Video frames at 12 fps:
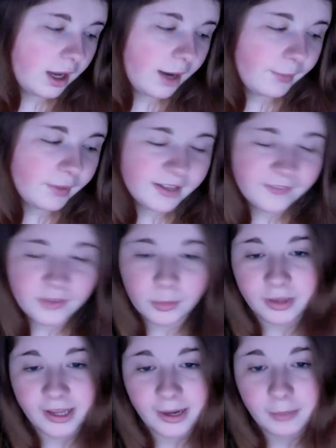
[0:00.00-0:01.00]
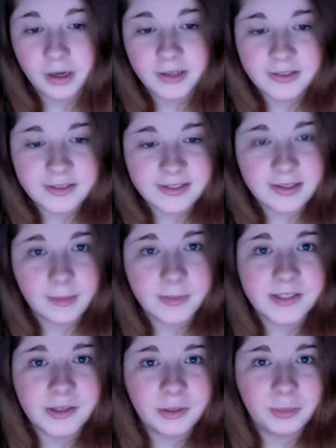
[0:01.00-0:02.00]
I really love the bland parts in this
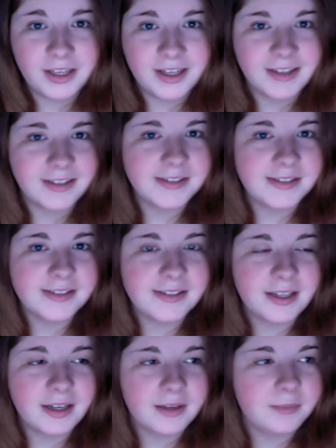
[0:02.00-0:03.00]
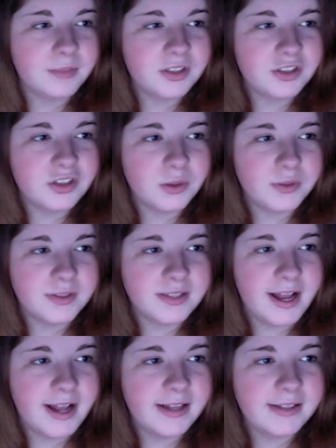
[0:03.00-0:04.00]
episode because it shows
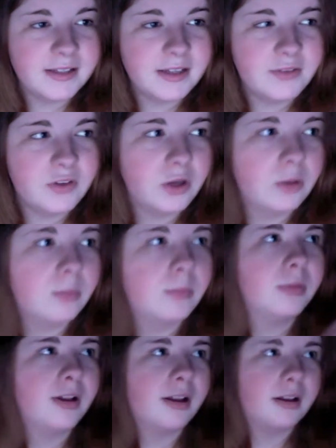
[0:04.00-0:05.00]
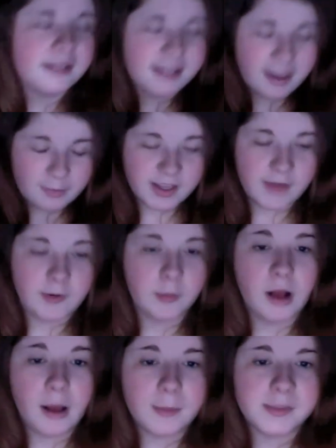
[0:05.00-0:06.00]
that even though Sam was having
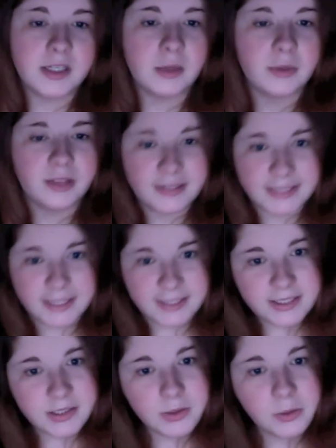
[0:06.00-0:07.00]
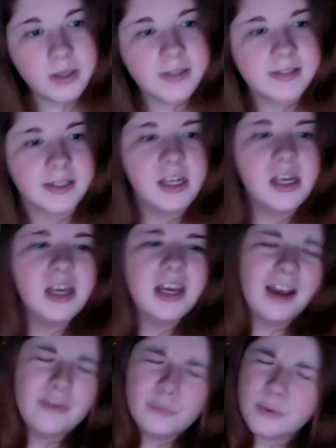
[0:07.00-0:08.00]
problems, you know, with the SAT scores and
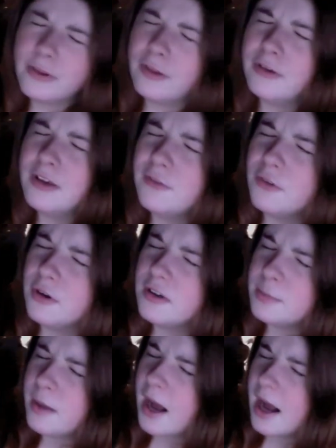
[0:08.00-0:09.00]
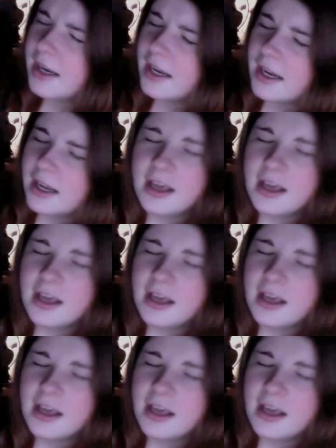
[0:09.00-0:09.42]
everyone only looking for his body,